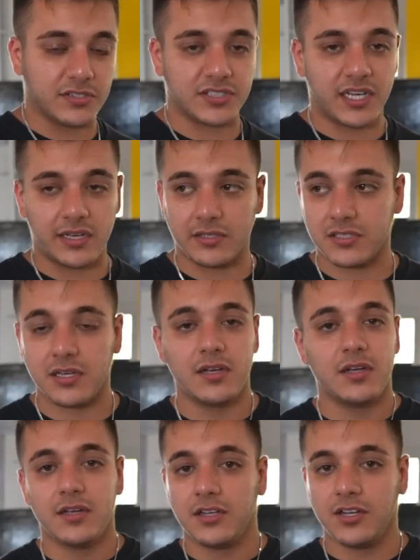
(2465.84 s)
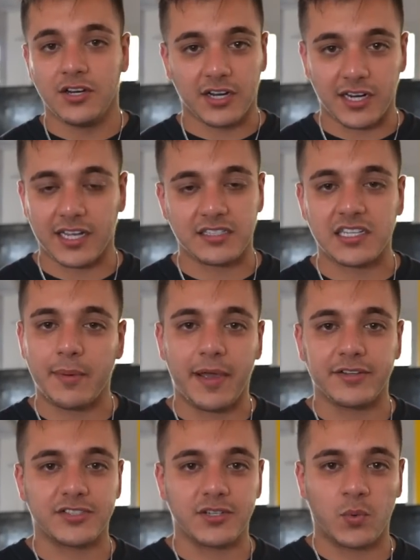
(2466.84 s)
sales, you're gonna get the same
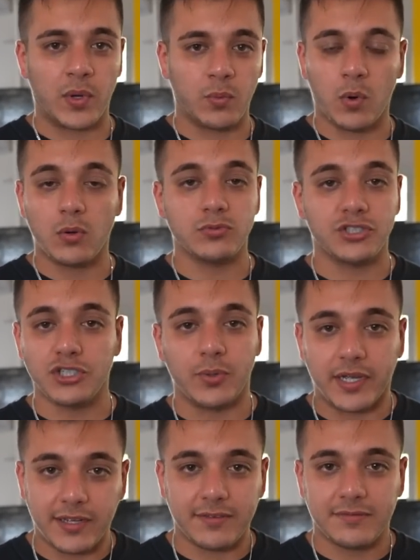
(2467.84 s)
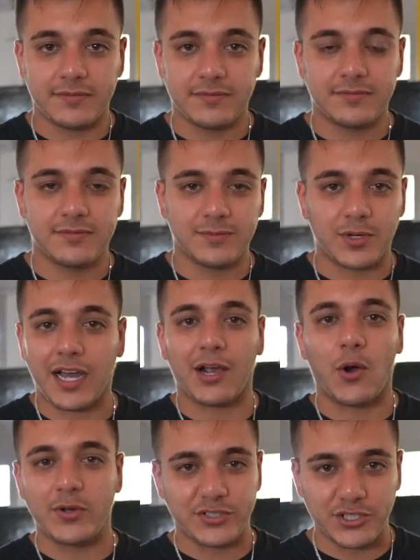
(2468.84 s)
answer. We won't do it. We're not
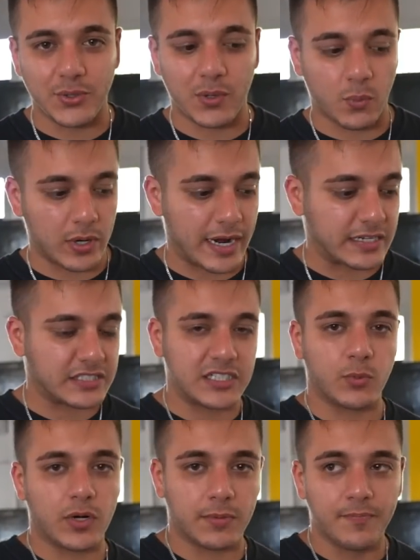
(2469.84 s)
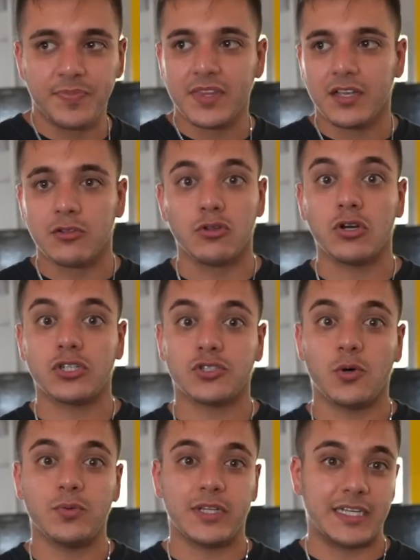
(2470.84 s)
going to do it. We're looks
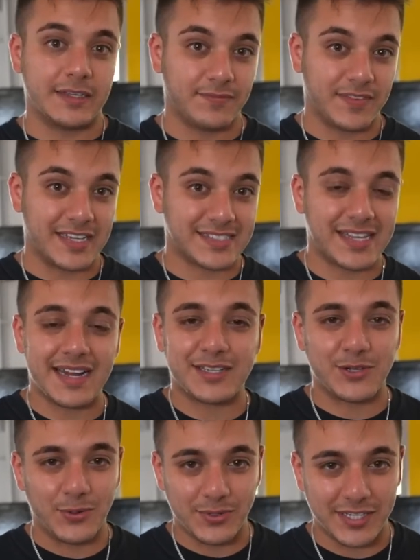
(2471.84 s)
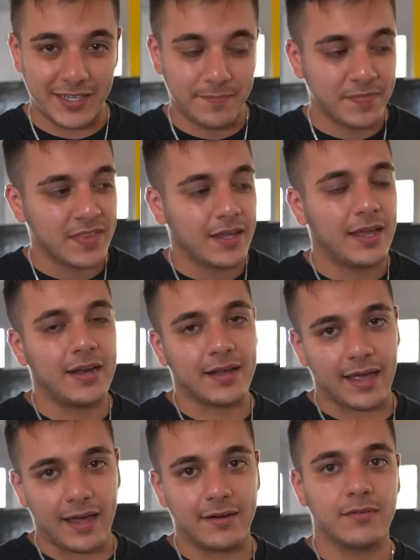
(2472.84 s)
only, aesthetics only. And
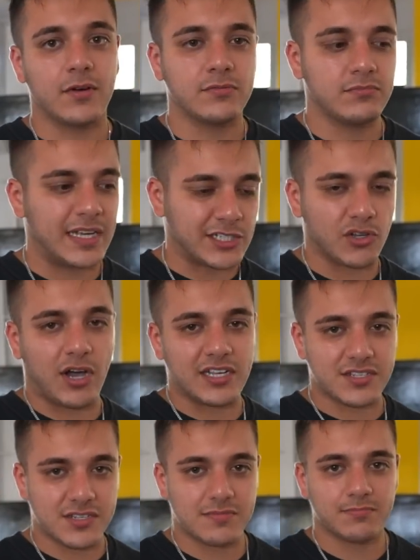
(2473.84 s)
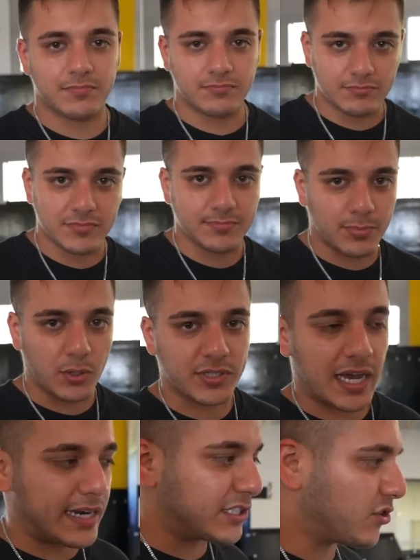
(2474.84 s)
again, exhausts,
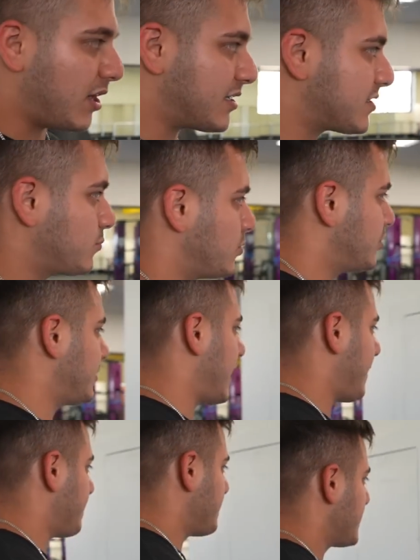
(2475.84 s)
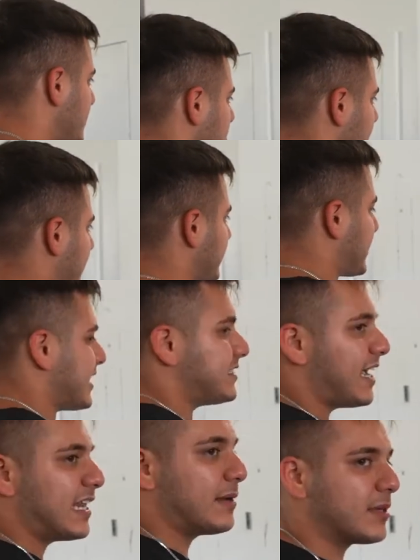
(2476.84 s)
bolt-on exhausts. We'll do that. So if you have a
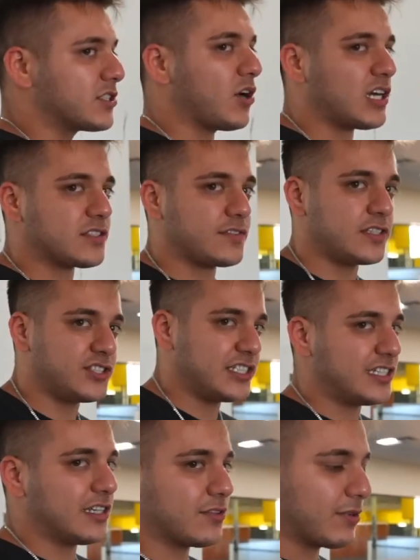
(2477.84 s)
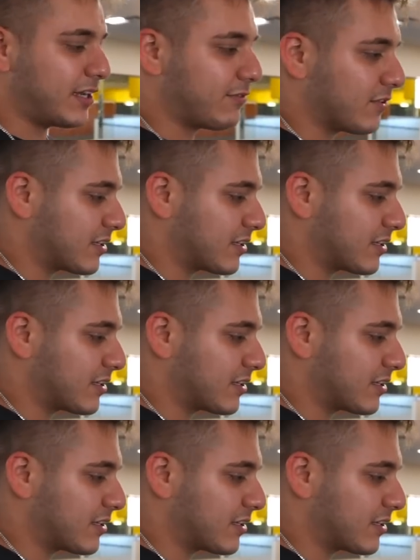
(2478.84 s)
titanium exhaust for your GT3, for